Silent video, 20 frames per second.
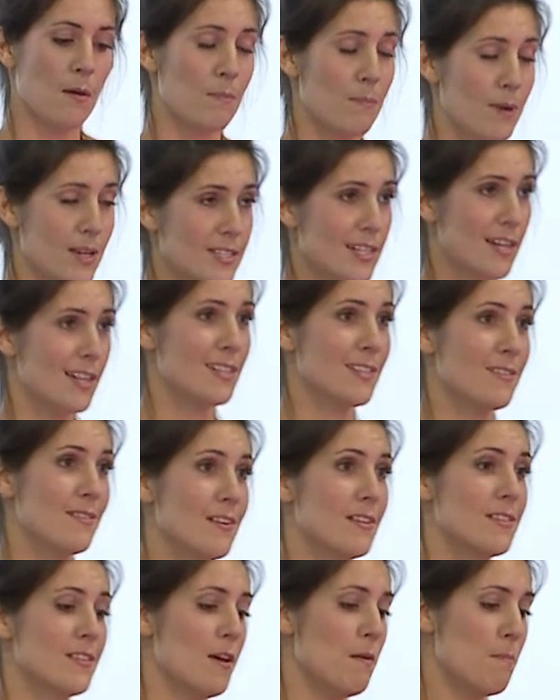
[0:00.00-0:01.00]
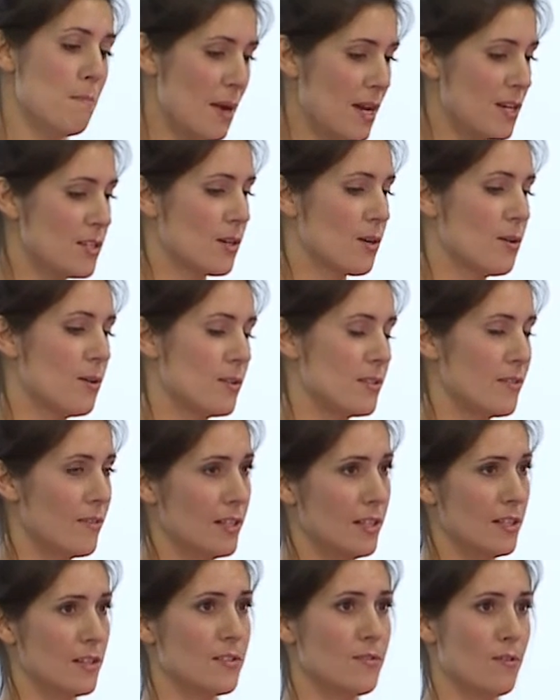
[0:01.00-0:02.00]
Breast cancer is a major cause of
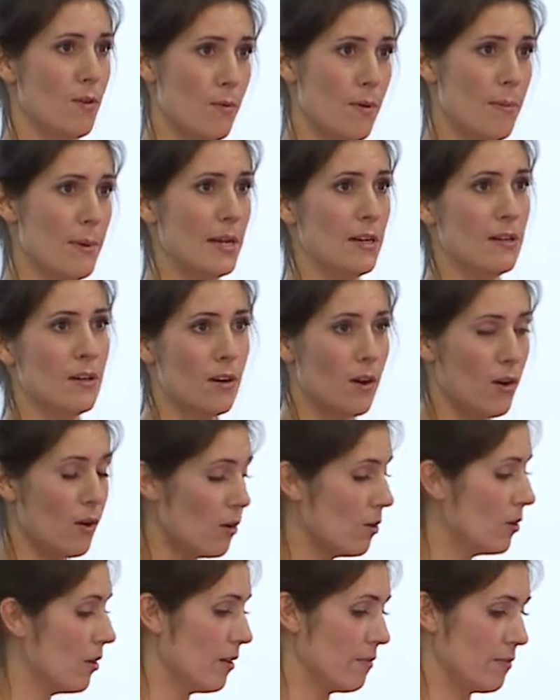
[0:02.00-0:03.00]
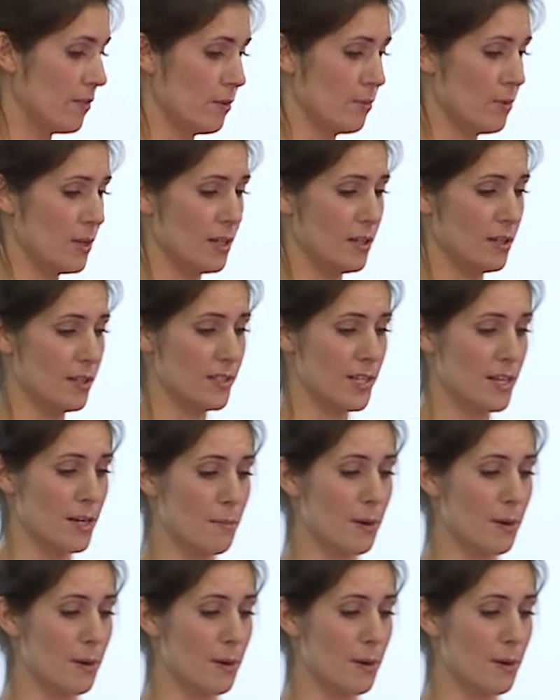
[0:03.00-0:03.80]
illness for women all over the world, and